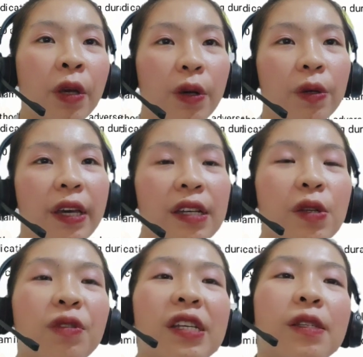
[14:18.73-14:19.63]
Okay,
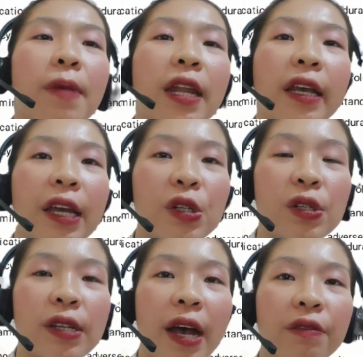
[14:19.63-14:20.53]
so these
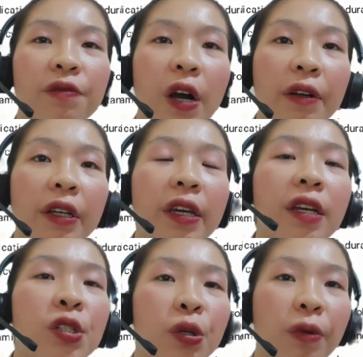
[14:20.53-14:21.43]
medications have
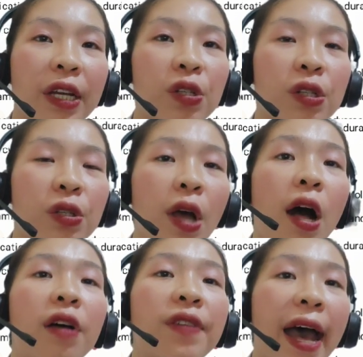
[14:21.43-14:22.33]
varying durations
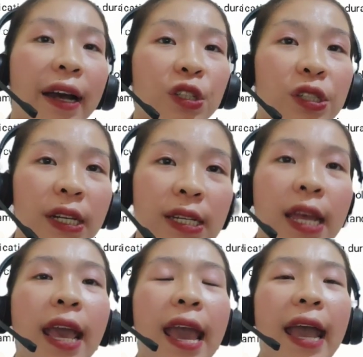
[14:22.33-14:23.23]
of action
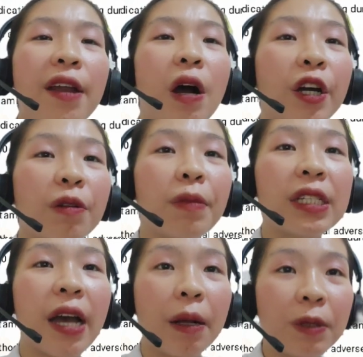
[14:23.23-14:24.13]
and are
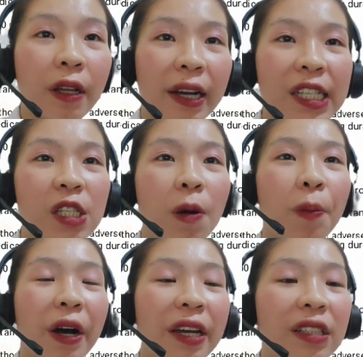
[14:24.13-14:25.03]
metabolized
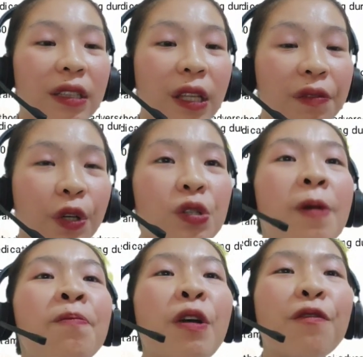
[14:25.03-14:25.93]
by the liver's
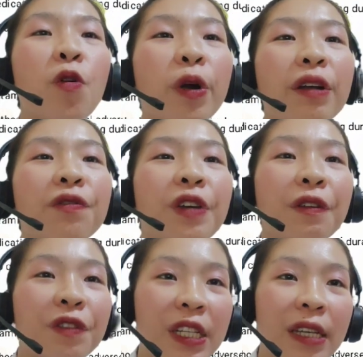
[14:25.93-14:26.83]

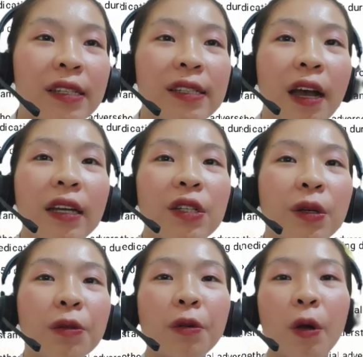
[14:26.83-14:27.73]
450
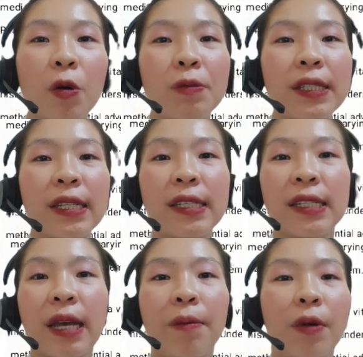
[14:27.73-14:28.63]
cytochrome
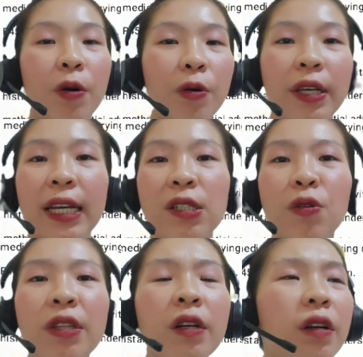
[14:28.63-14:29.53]
system. Okay, so
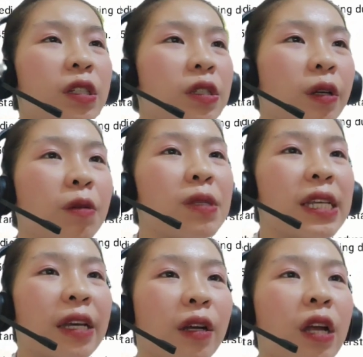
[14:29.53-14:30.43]
there are terms
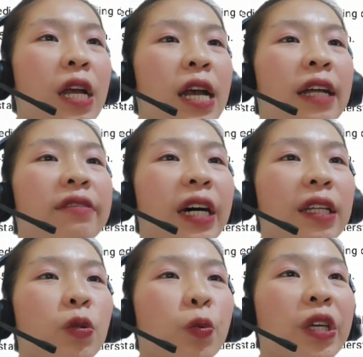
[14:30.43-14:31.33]
here
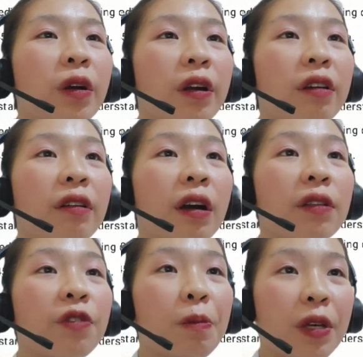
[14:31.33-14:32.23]
that we are
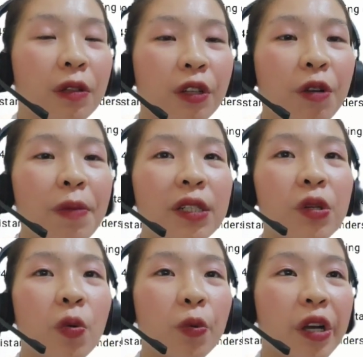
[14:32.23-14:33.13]
not familiar, but
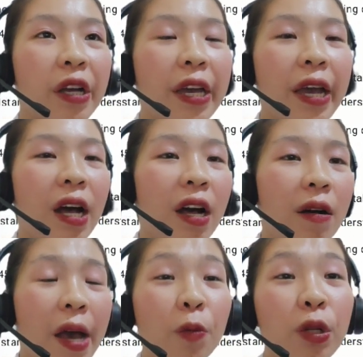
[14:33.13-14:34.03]
don't worry,
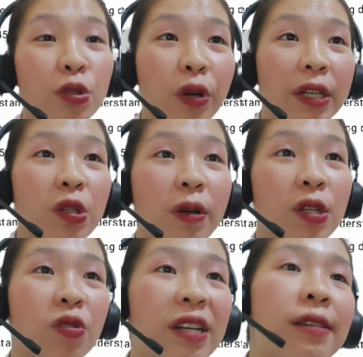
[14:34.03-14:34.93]
I will try to
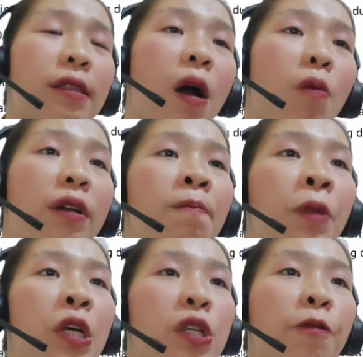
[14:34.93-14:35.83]
address that one.
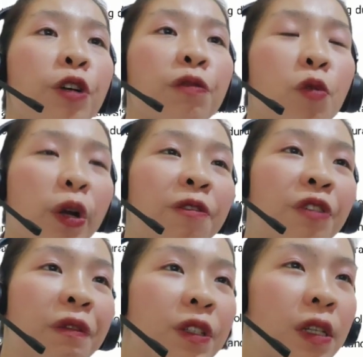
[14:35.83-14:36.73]
So for
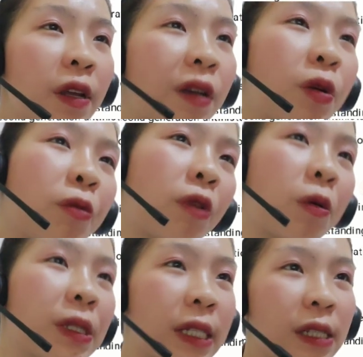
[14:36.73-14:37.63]
450
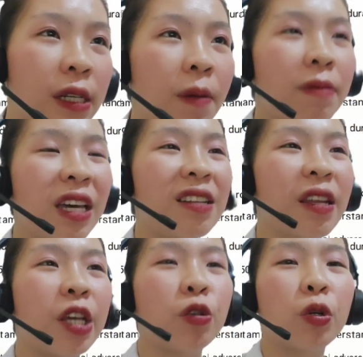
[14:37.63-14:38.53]
cytochrome system, that is
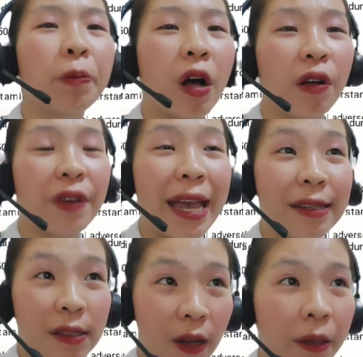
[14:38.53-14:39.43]
a group of
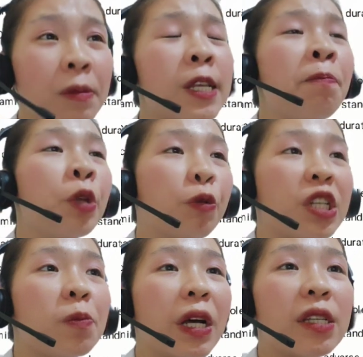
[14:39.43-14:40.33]
enzymes
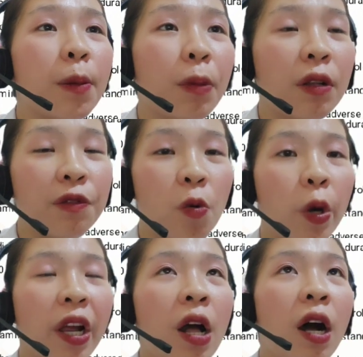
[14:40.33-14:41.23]
responsible
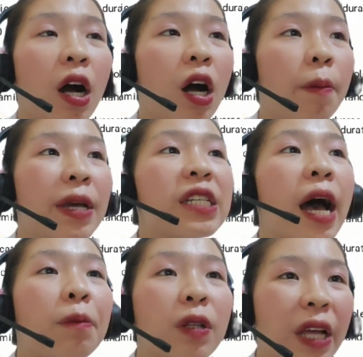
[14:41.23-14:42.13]
for
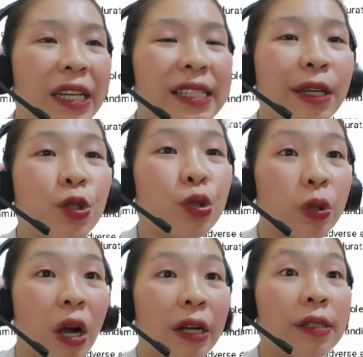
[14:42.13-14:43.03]
metabolizing
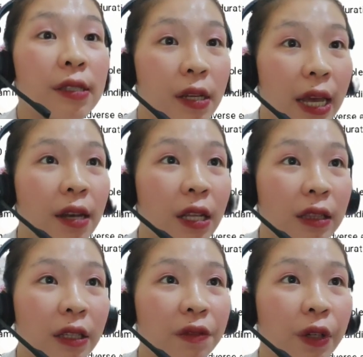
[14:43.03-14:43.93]
drugs in the
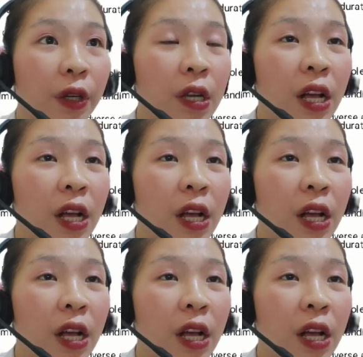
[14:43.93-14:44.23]
liver.